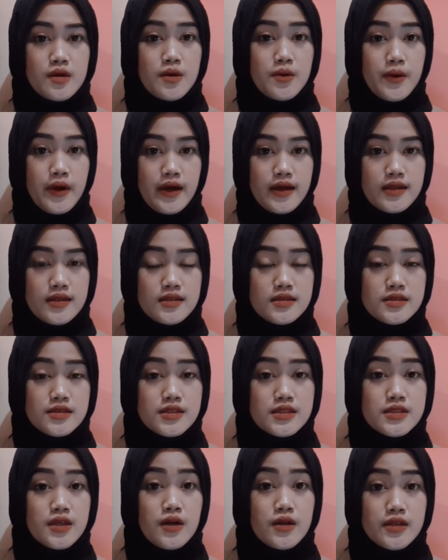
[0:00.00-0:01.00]
Well,
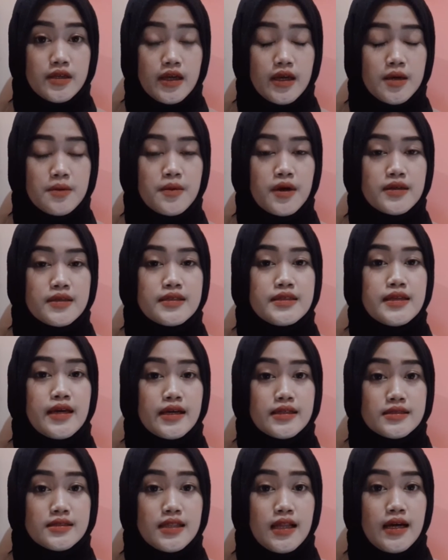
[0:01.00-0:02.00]
talking about the
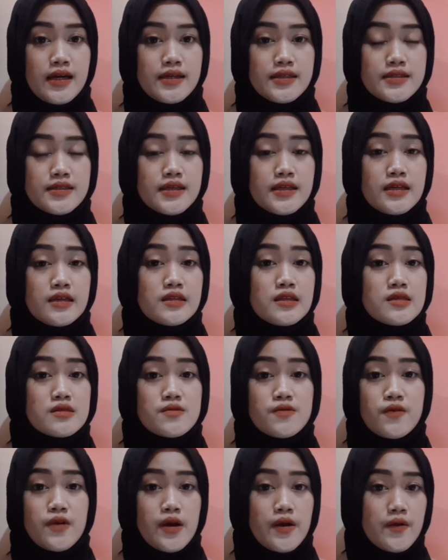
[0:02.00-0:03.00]
deadline, it is a
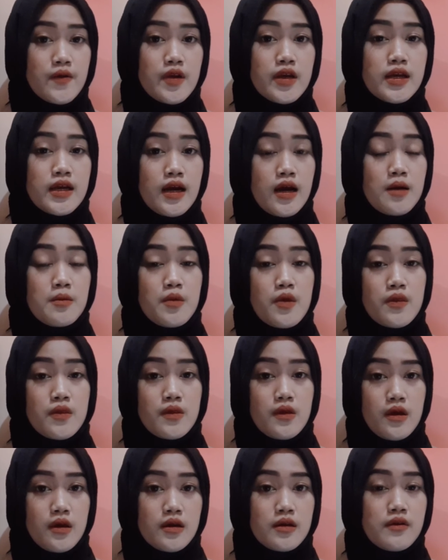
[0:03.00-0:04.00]
very common
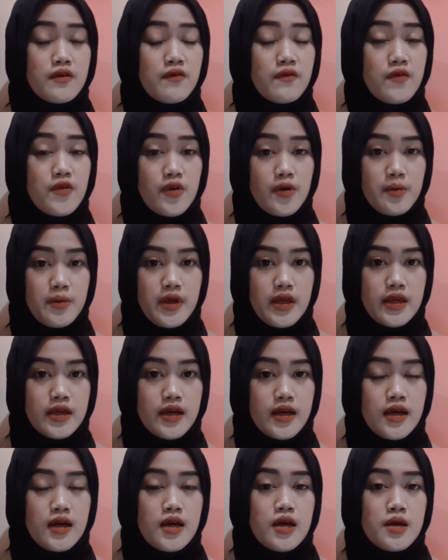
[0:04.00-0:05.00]
thing for me
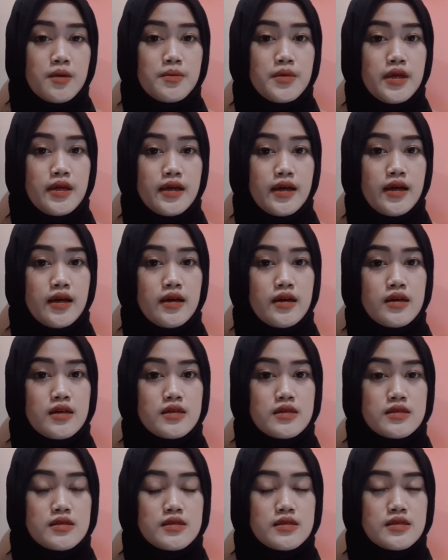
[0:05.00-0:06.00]

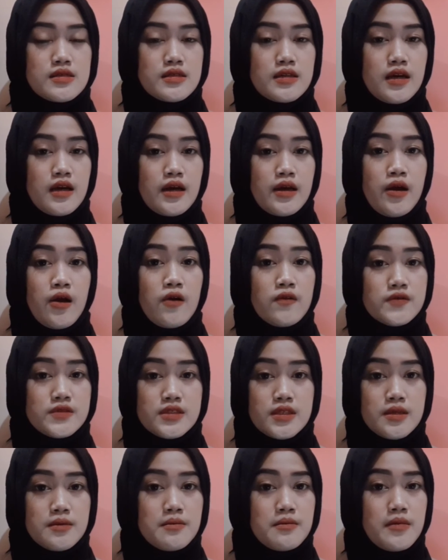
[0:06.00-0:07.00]
because I
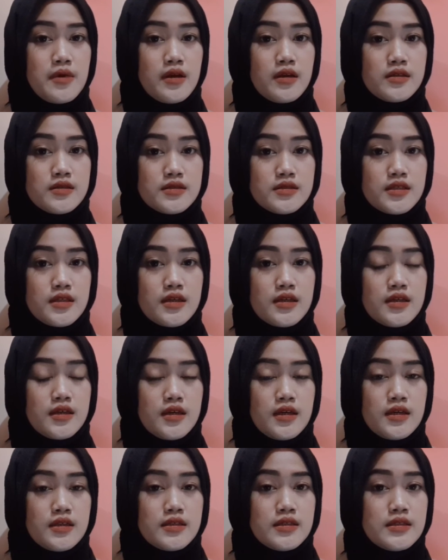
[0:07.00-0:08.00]
often meet
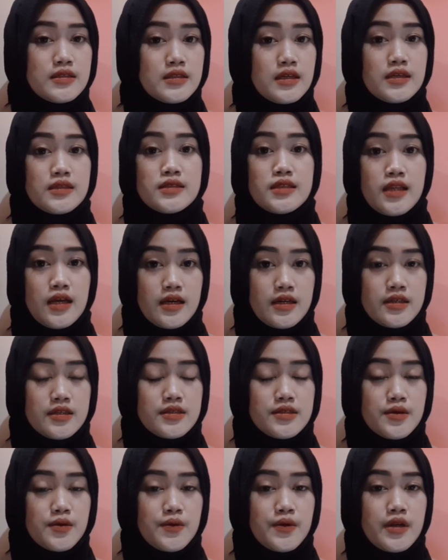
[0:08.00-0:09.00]
the
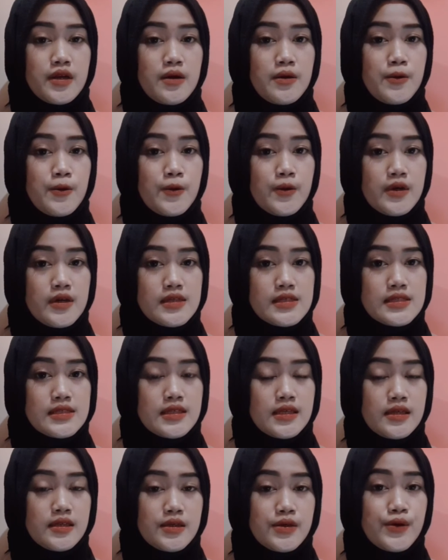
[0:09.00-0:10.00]
deadline when I was
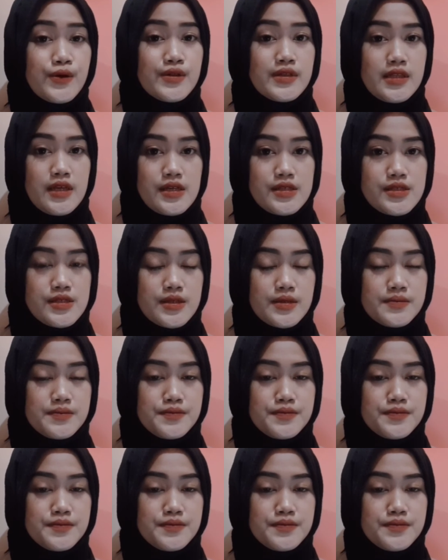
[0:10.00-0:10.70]
in college.